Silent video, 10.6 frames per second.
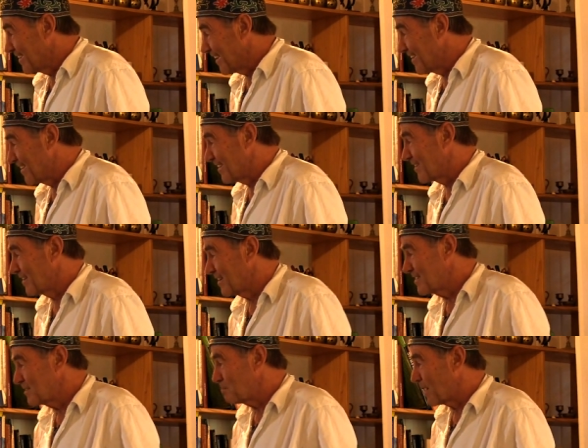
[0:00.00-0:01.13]
year
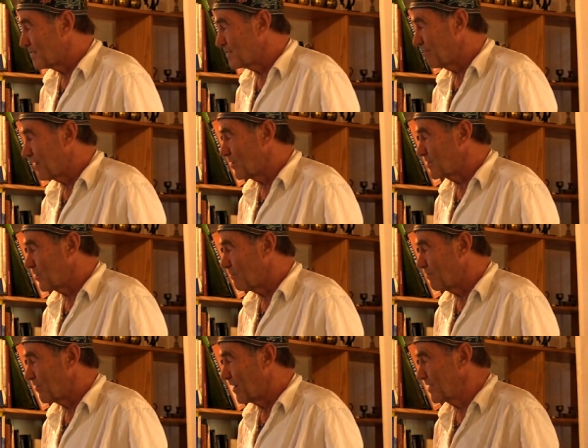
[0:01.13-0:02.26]
in the Passive House
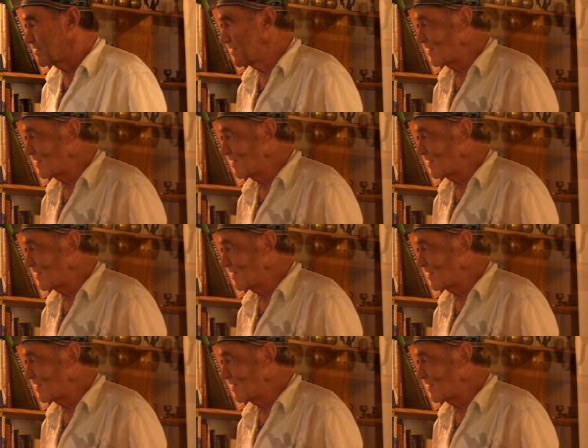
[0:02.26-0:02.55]
conference.